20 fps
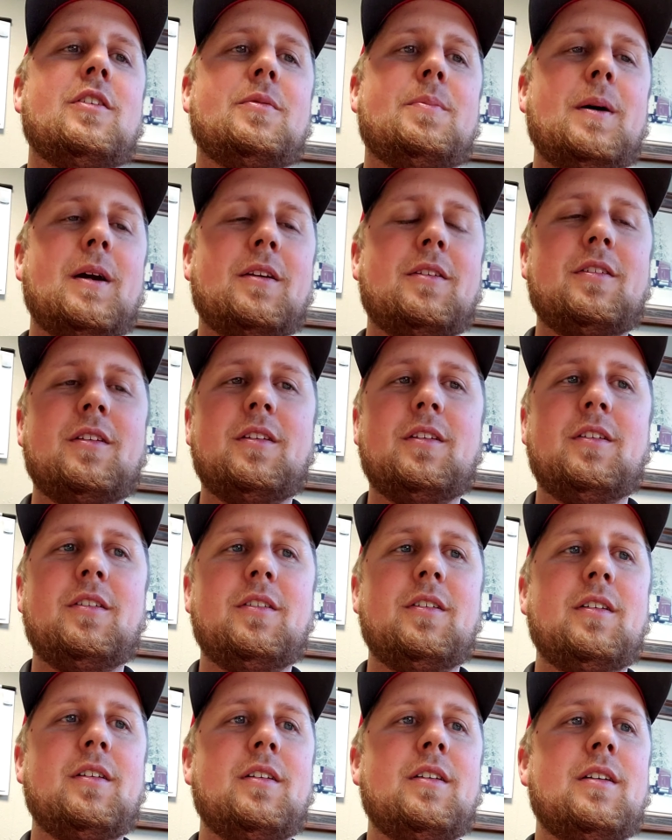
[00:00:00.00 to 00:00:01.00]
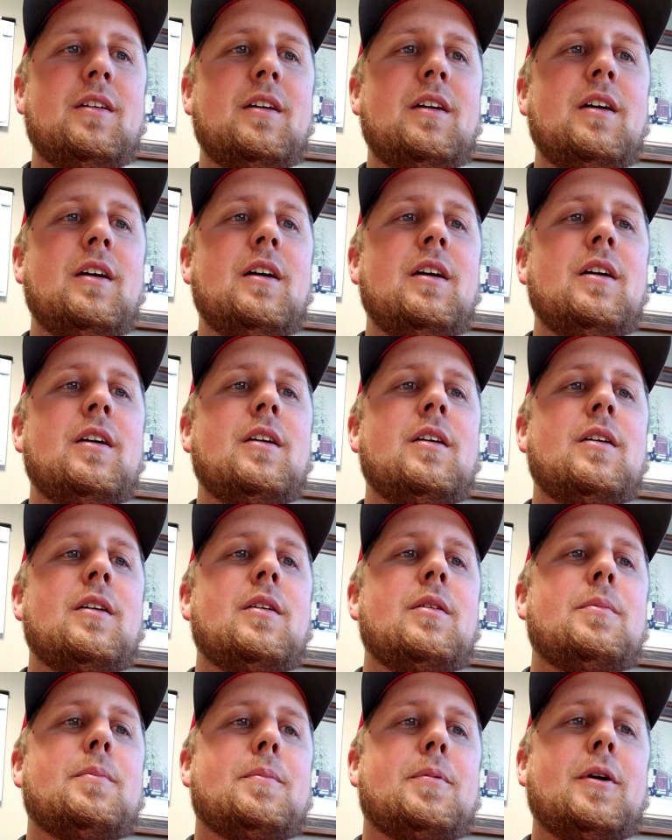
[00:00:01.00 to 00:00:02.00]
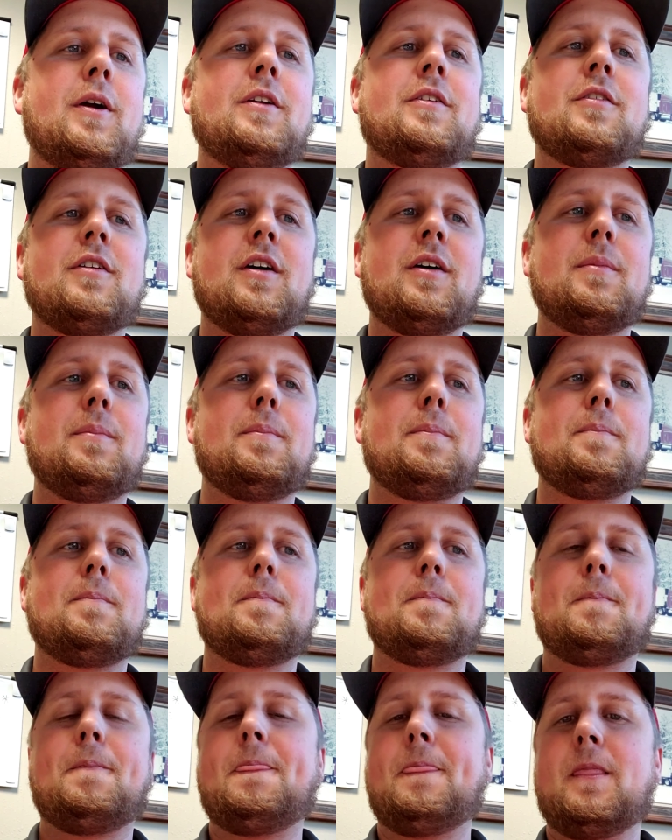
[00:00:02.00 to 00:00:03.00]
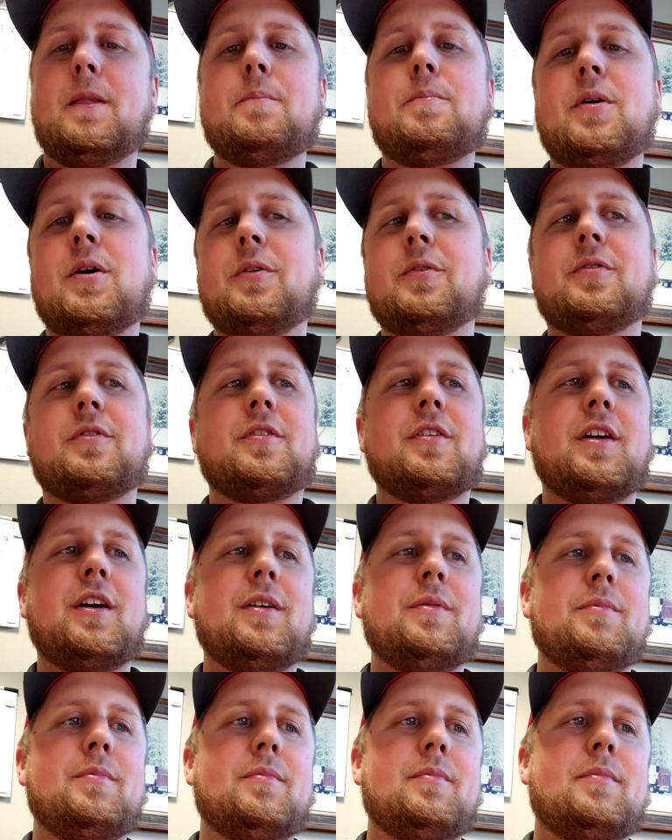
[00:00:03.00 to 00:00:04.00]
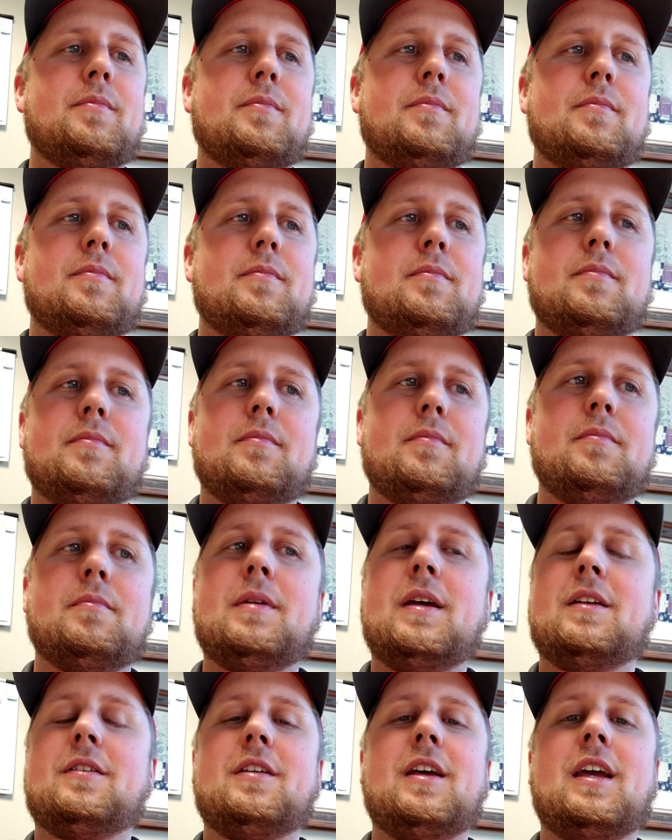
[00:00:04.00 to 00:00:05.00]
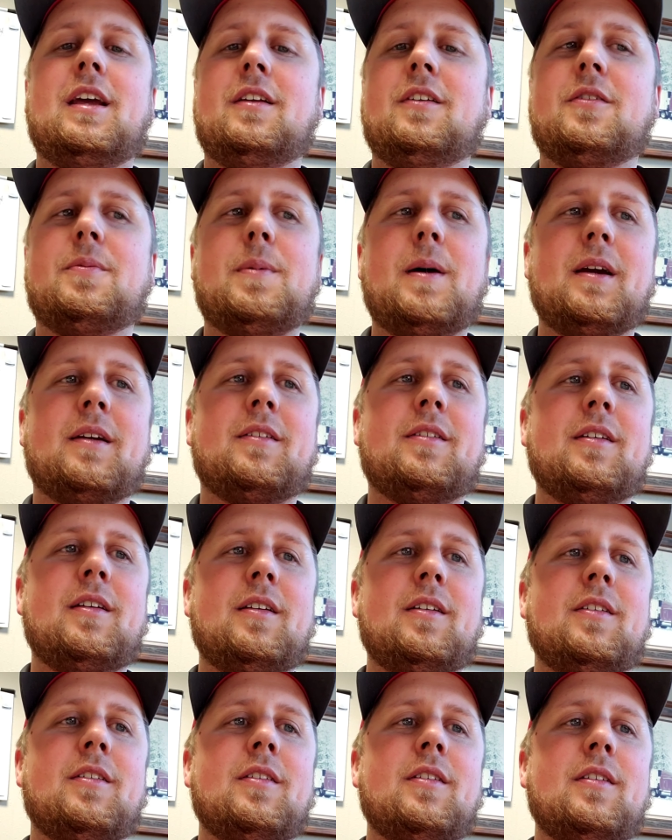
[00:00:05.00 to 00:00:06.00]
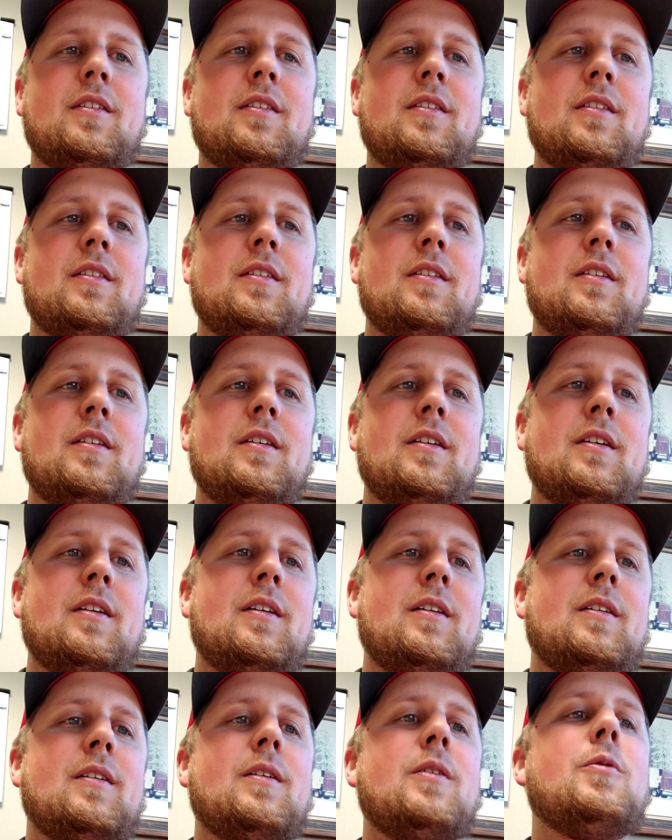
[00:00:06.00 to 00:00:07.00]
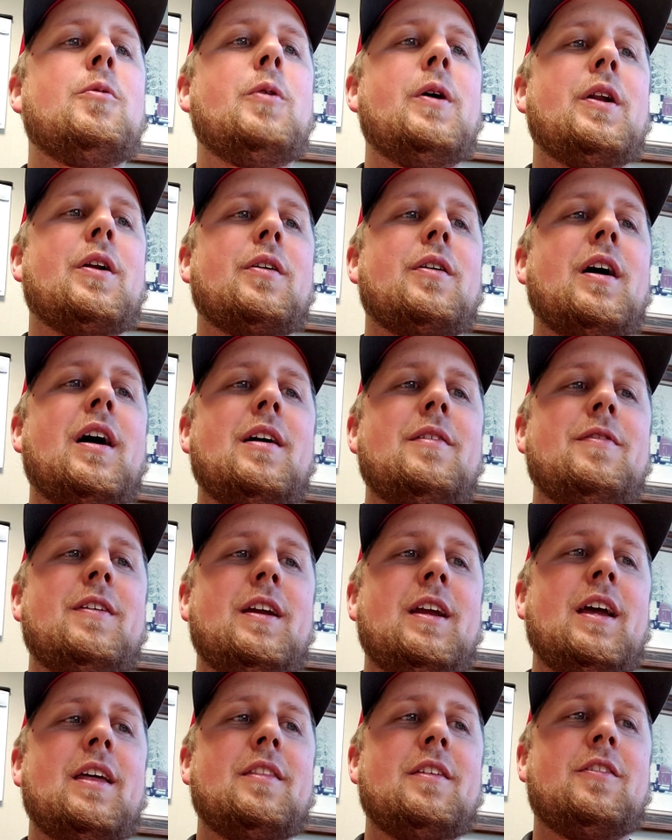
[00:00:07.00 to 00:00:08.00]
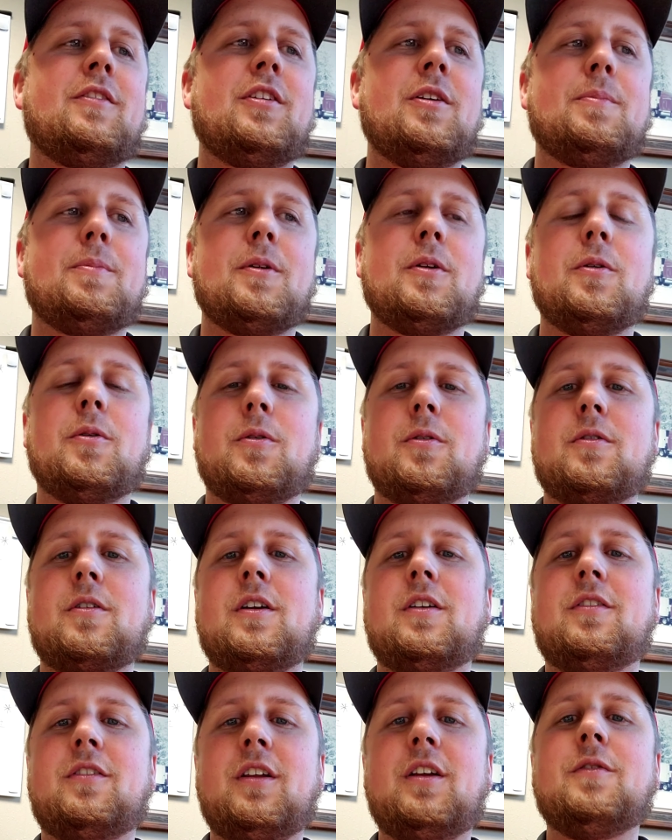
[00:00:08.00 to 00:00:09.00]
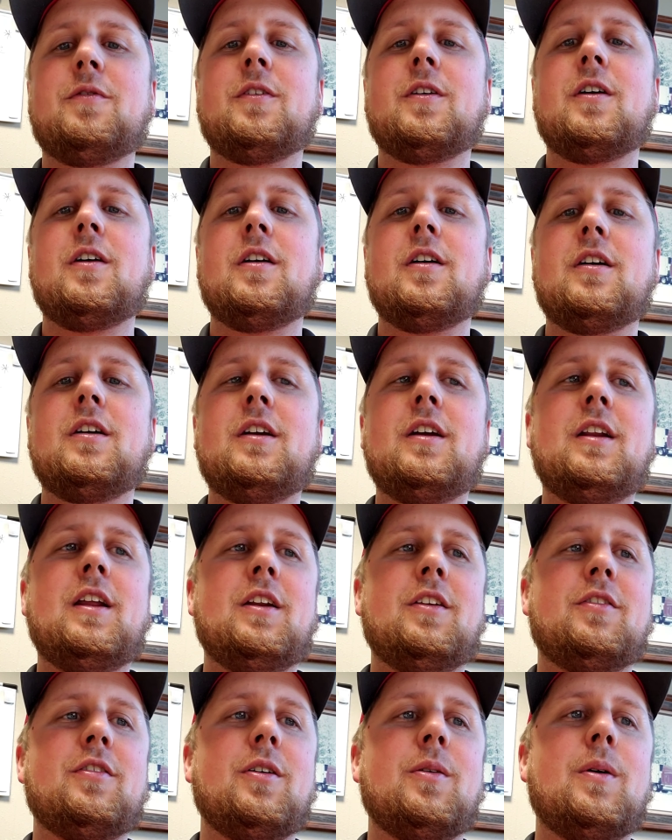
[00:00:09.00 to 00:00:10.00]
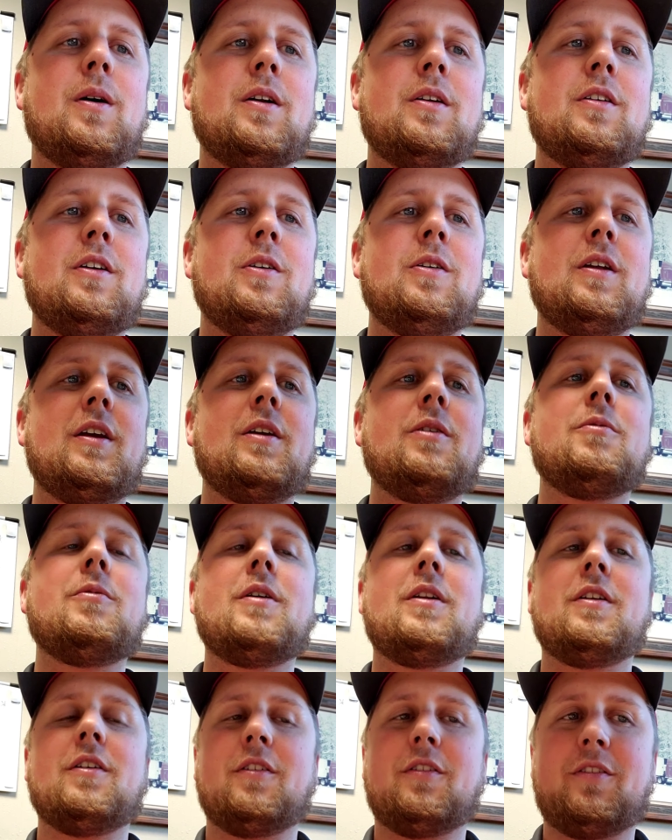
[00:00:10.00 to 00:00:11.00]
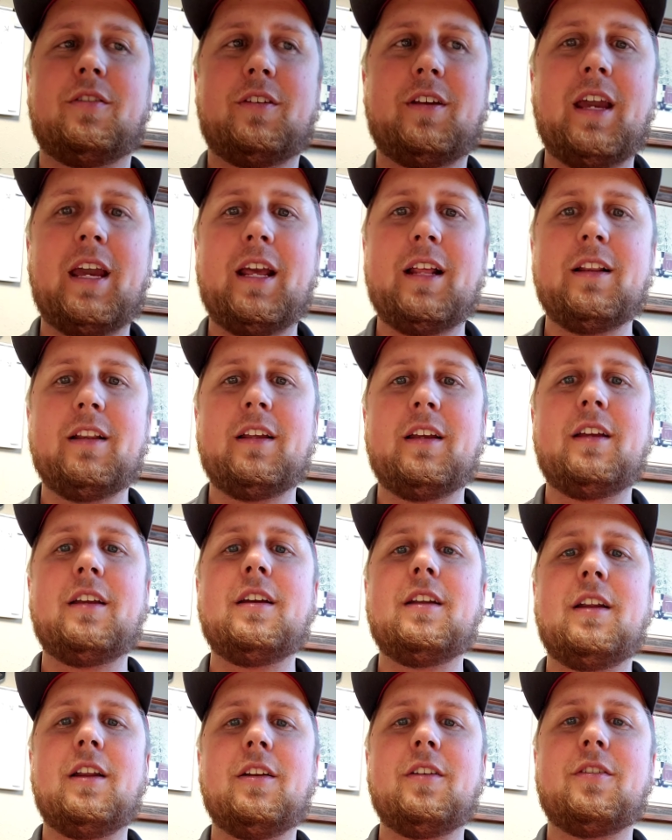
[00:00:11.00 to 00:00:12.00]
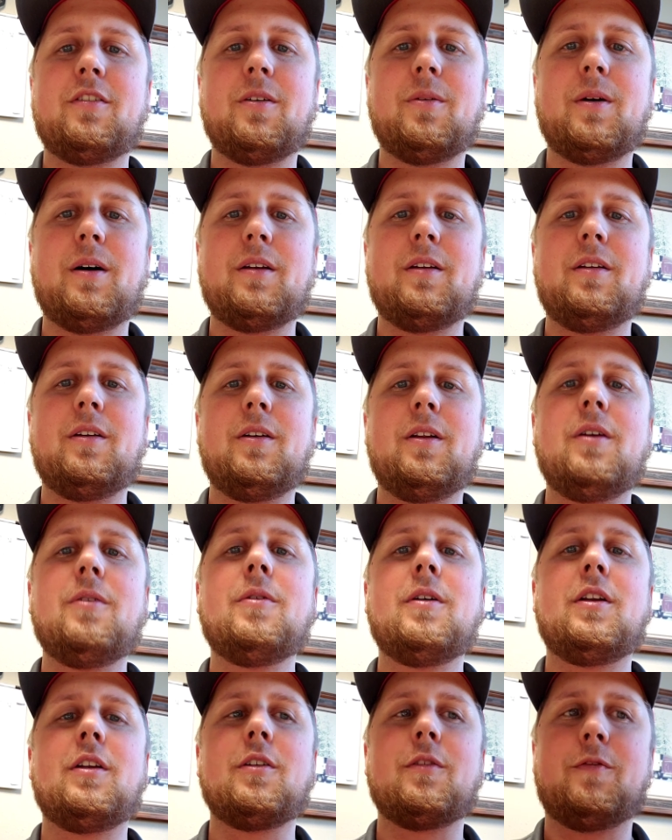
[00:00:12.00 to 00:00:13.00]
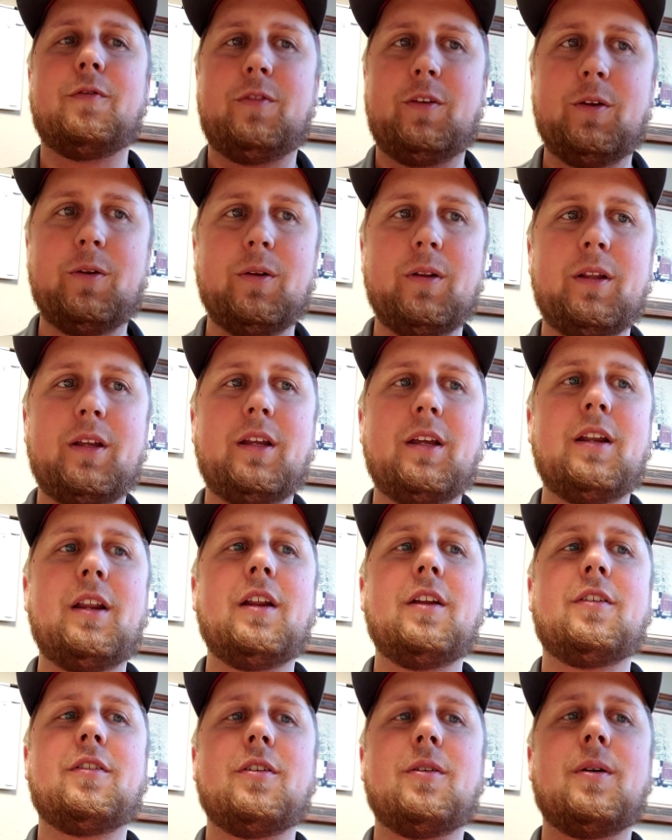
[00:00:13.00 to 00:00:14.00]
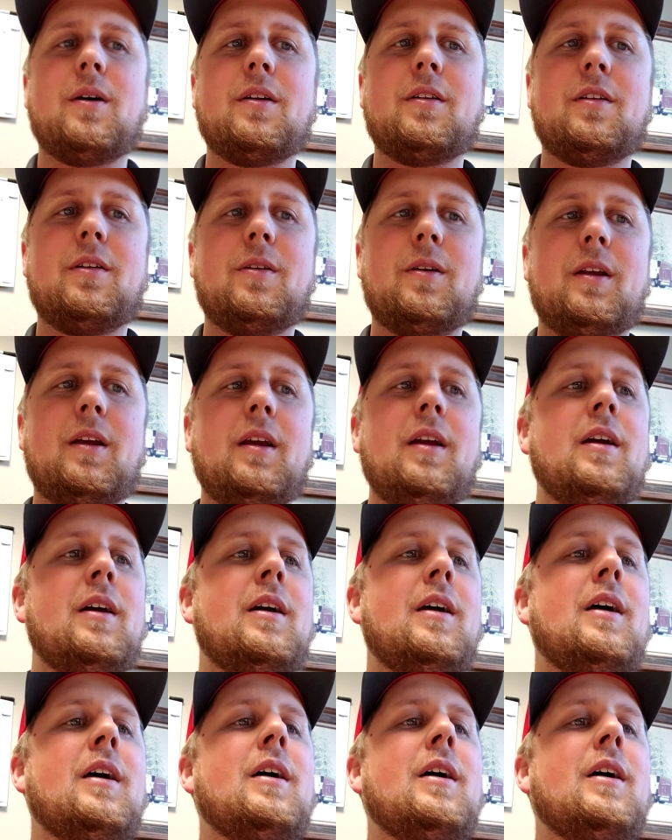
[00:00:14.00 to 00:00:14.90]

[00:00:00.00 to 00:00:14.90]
inspections, pre-trip, post trip, midday inspections. When arriving at the shipper or receiver, you need to show on duty. When you're scaling, you need to show on duty. When you're fueling, you need to show on duty.